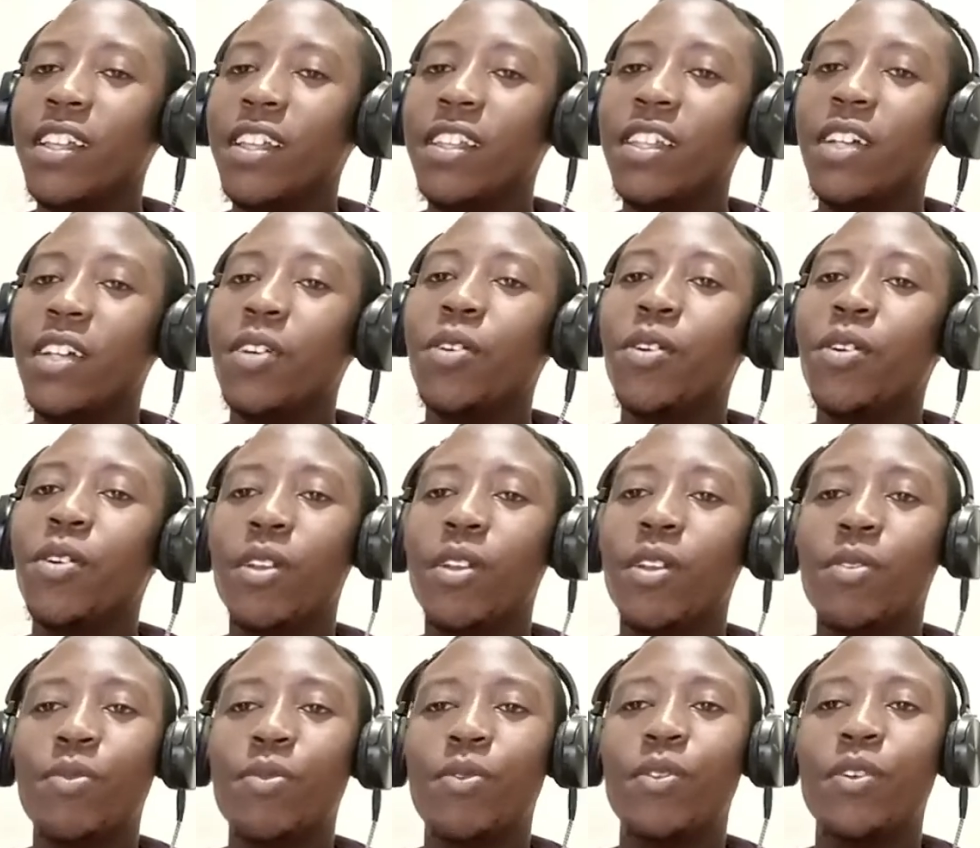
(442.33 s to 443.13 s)
the
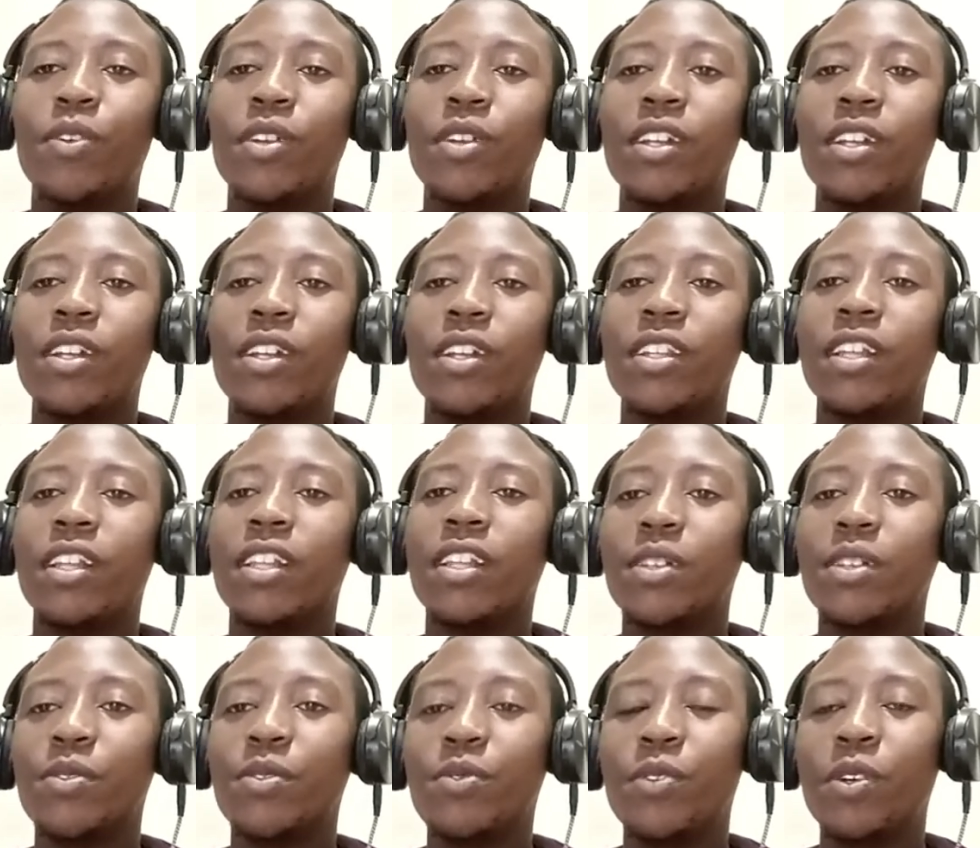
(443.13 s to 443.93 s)
whole phone,
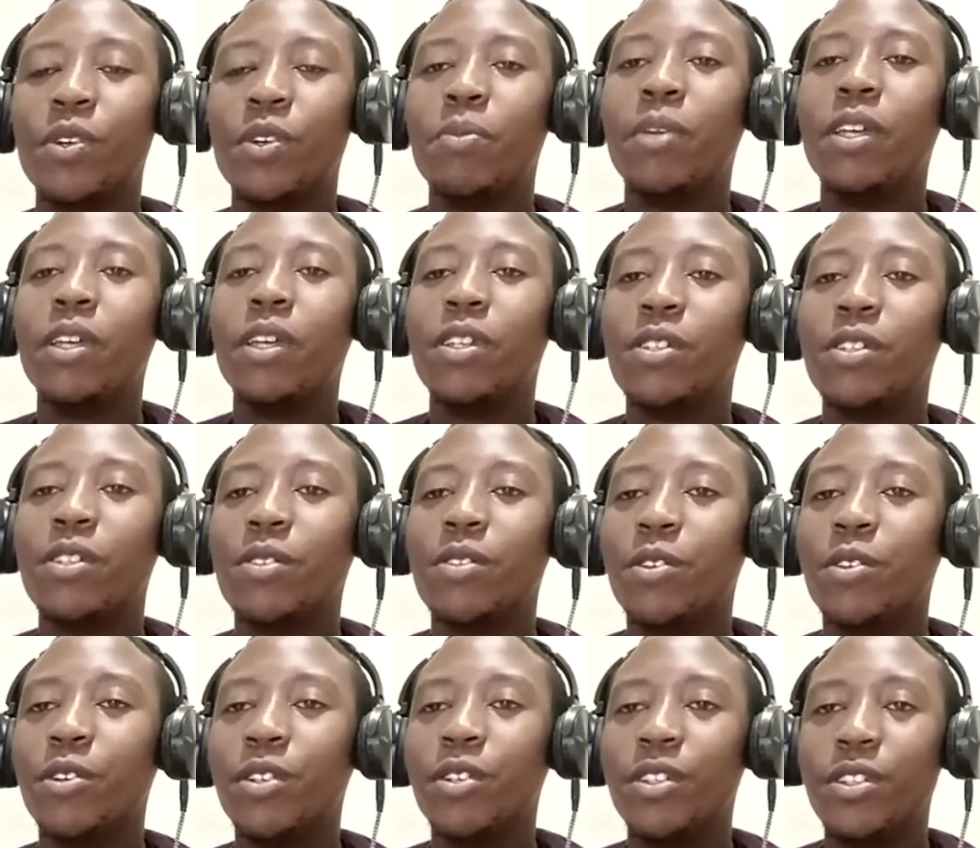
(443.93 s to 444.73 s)
that the phone may
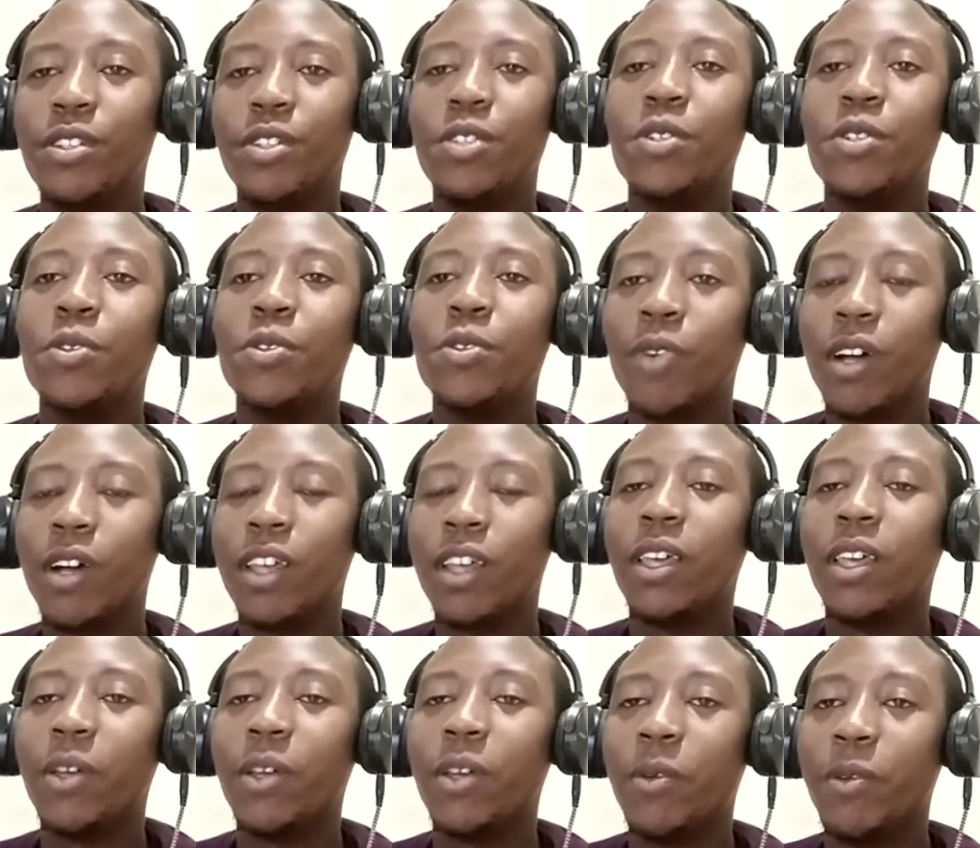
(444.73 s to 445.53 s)
continue
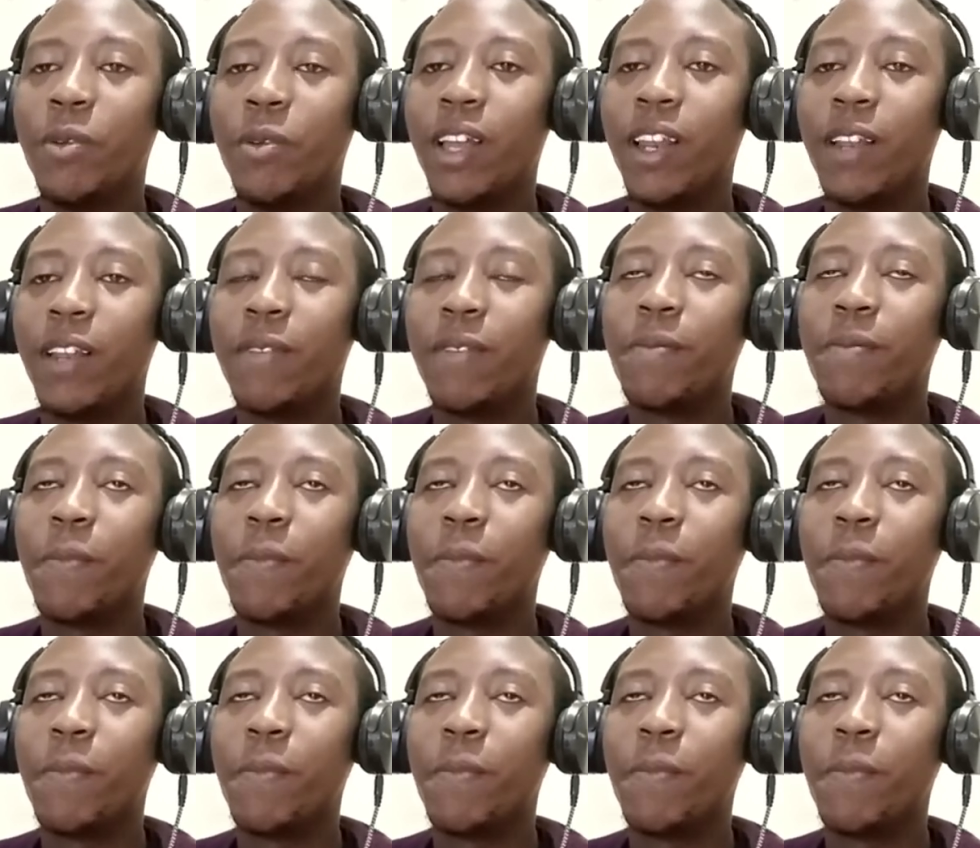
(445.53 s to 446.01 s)
working well.